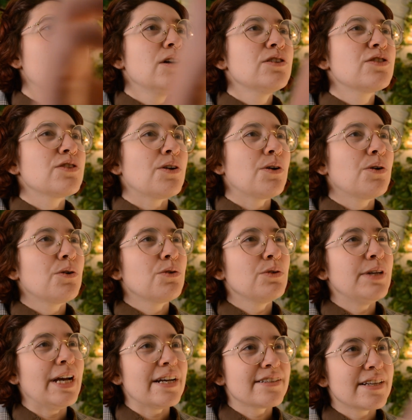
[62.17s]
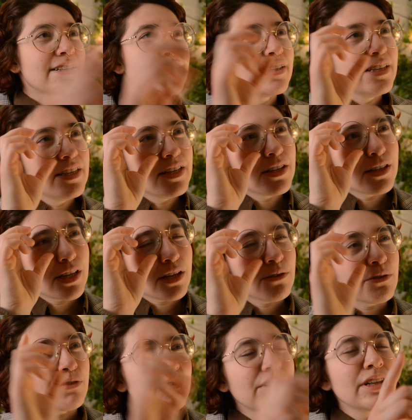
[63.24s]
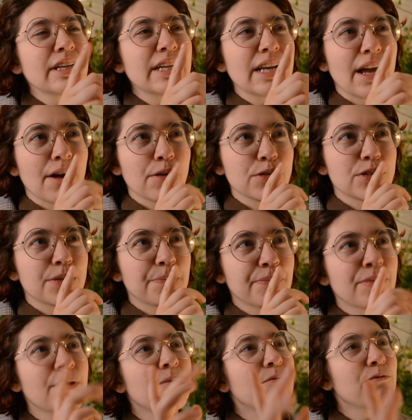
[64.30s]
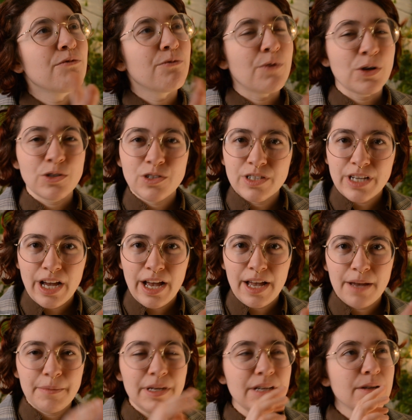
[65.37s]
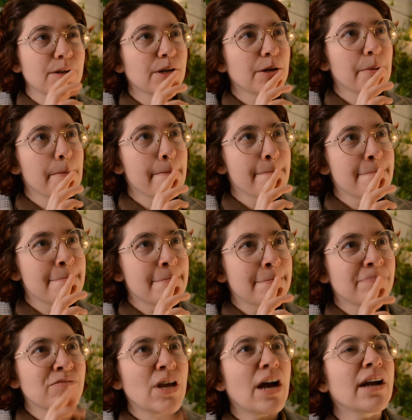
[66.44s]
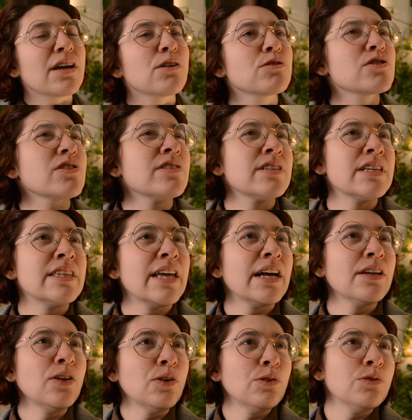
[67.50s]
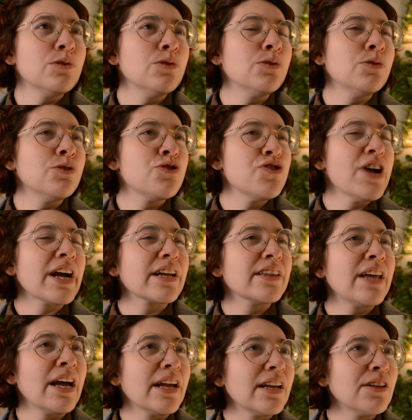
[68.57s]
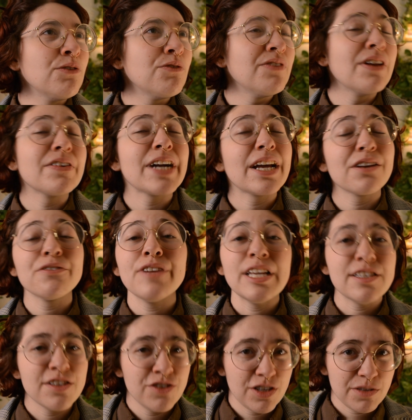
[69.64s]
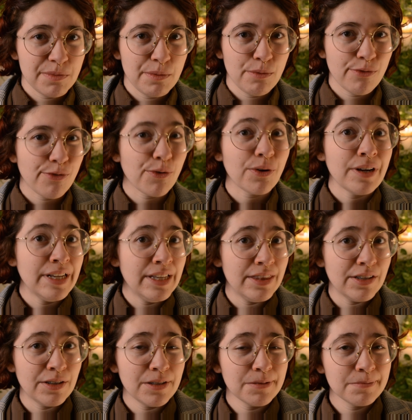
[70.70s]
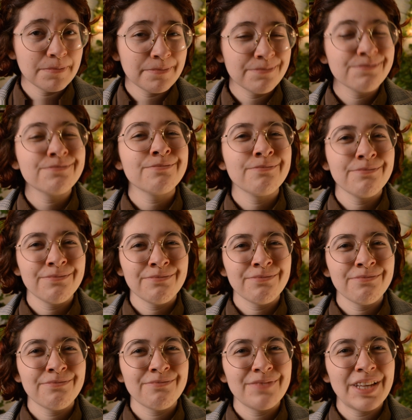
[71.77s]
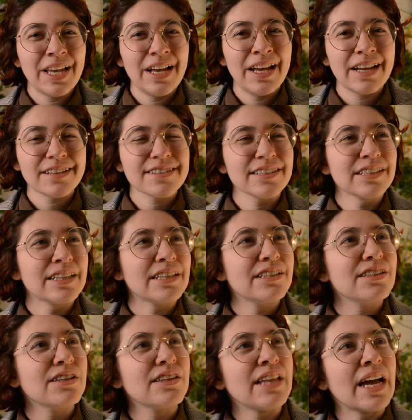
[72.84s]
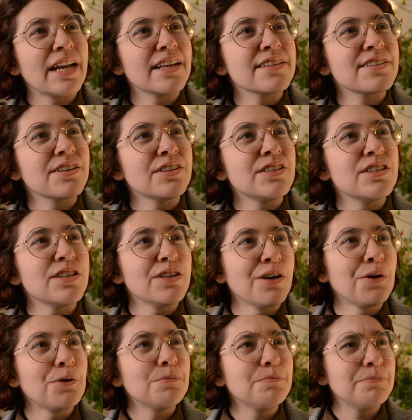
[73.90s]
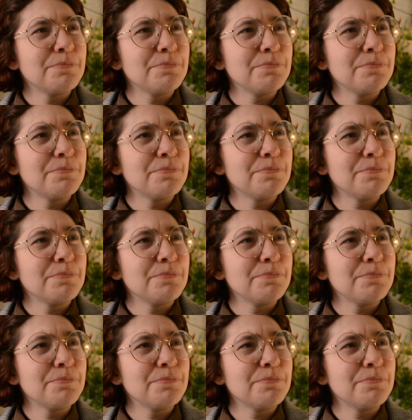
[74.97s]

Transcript: So, yes, I see here that you were filling it out. First time here. I can also see that you check that you've never had a face adjustment before either. Excellent. That is good to know.